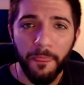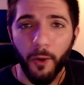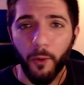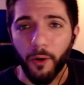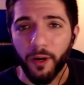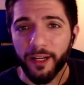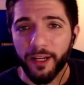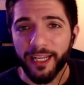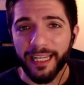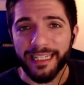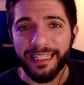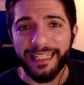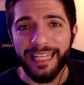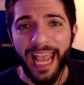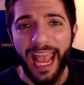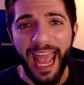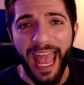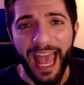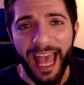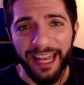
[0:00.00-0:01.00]
or Catan,
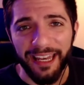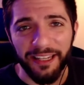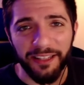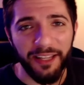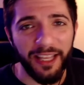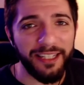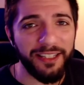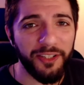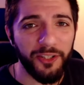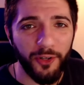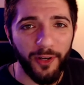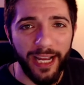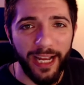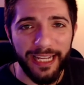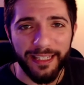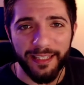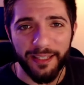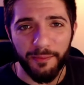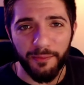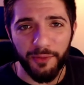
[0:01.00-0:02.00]
yeah. let's
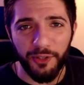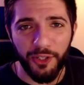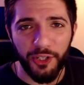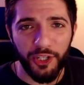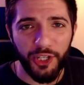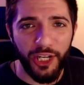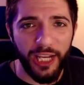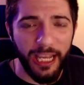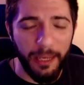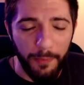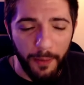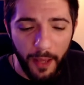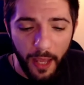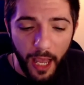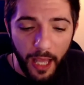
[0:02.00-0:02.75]
trade some sheep.